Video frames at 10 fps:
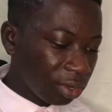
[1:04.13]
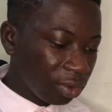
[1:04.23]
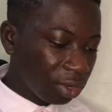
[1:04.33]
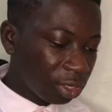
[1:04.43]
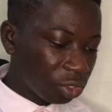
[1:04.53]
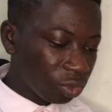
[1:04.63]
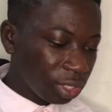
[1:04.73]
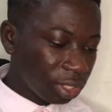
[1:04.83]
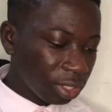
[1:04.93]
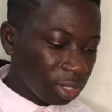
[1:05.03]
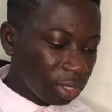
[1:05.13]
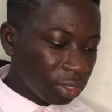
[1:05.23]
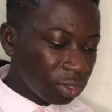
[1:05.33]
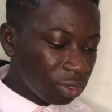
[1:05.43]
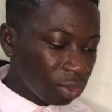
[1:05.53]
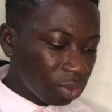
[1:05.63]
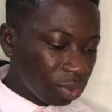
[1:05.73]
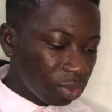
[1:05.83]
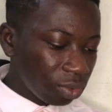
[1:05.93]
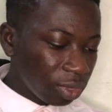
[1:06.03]
on the screen. So
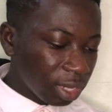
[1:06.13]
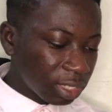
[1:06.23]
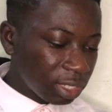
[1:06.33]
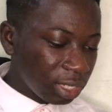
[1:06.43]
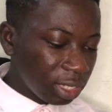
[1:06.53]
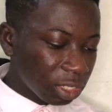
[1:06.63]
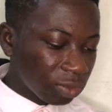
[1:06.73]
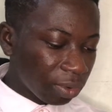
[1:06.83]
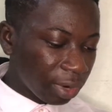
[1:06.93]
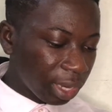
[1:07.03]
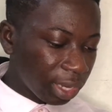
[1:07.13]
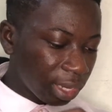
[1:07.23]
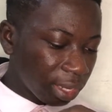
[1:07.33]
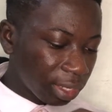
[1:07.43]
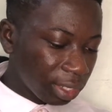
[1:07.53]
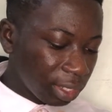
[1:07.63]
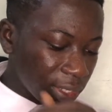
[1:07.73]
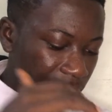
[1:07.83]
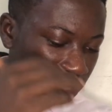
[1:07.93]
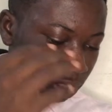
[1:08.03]
you can see this one right here.
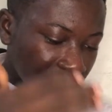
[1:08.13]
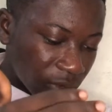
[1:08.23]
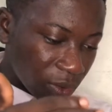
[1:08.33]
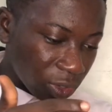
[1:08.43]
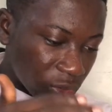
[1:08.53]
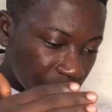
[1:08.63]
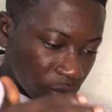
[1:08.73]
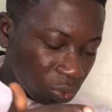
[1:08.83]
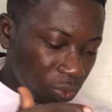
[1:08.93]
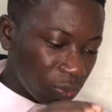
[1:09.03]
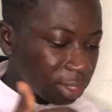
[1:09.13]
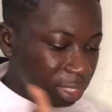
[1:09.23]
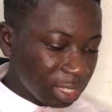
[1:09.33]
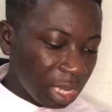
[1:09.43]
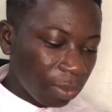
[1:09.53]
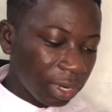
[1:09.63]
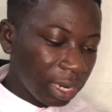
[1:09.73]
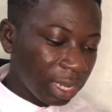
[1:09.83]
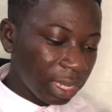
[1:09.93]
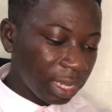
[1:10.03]
This is what you're going to do. Just tap on the link,